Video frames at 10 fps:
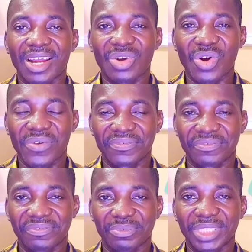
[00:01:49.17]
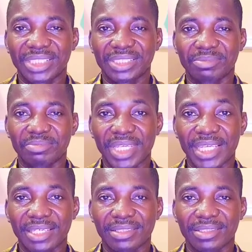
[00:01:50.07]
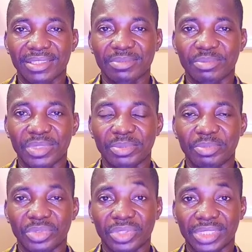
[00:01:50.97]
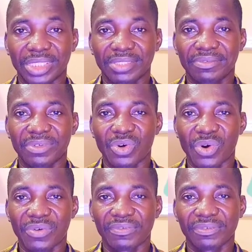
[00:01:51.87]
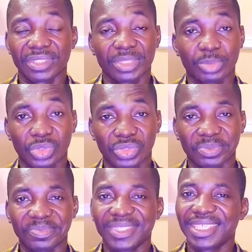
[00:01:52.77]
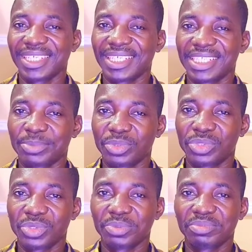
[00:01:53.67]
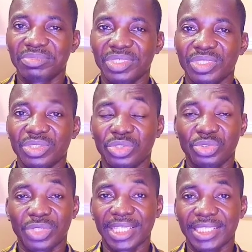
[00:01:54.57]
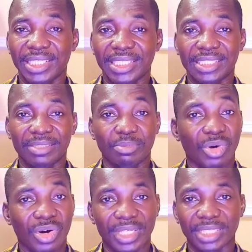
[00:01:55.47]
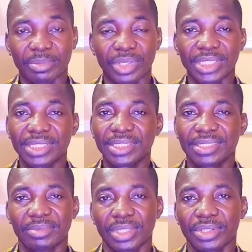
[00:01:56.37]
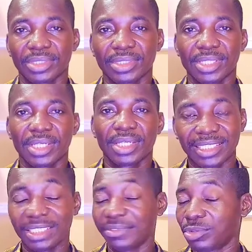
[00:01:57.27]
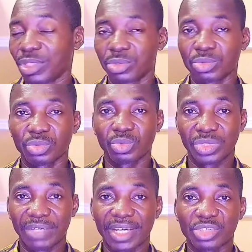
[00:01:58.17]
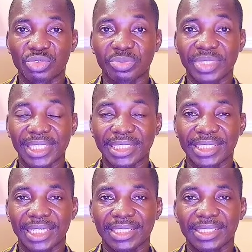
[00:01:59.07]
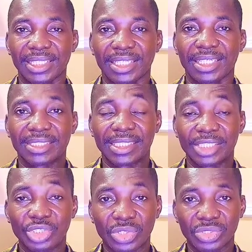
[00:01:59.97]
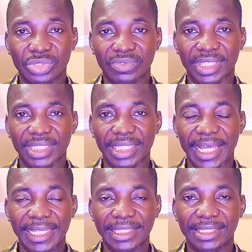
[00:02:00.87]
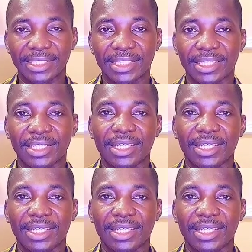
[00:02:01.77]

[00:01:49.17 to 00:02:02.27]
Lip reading: Cough, which may be productive of sputum. The sputum usually is more in the mornings because the individual would have accumulated secretions over the night,